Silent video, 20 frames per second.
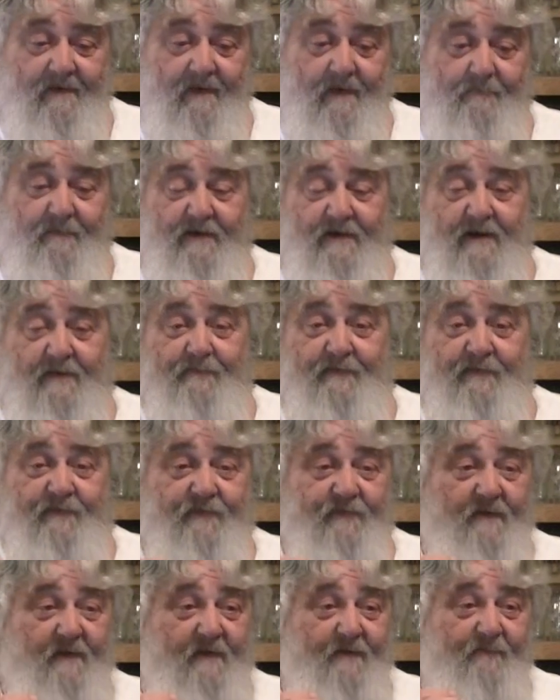I mean,
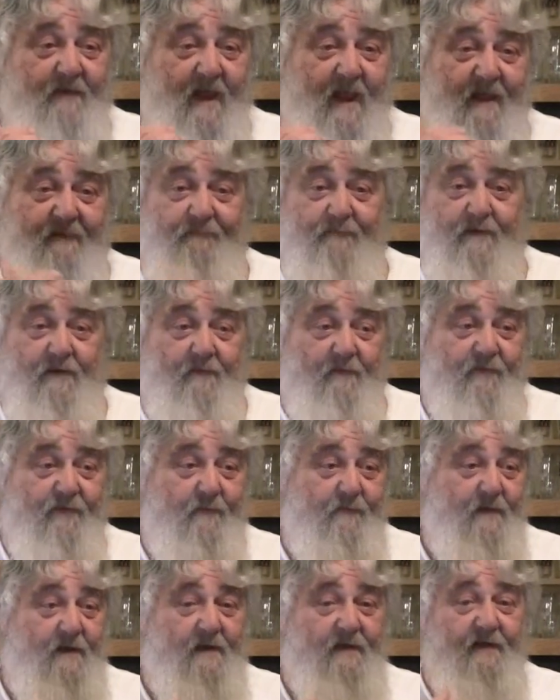if I have beer with a
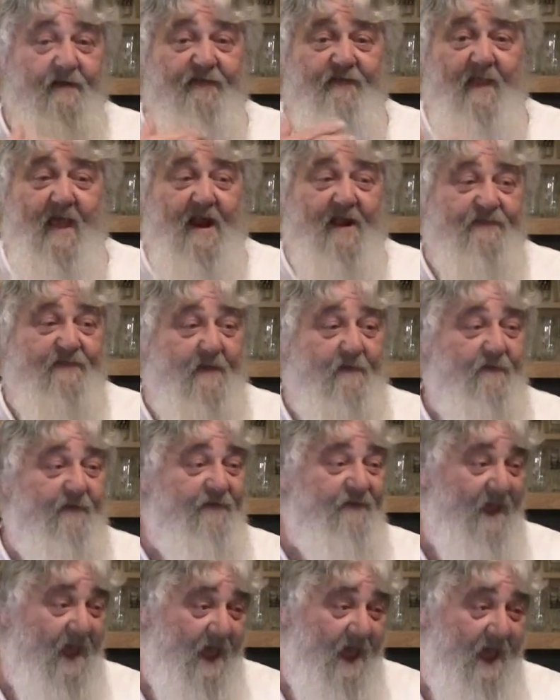meal and the salad's on the
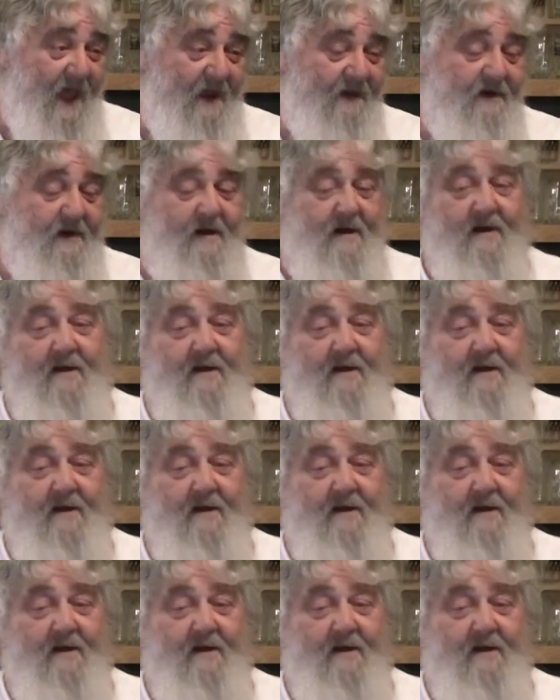side,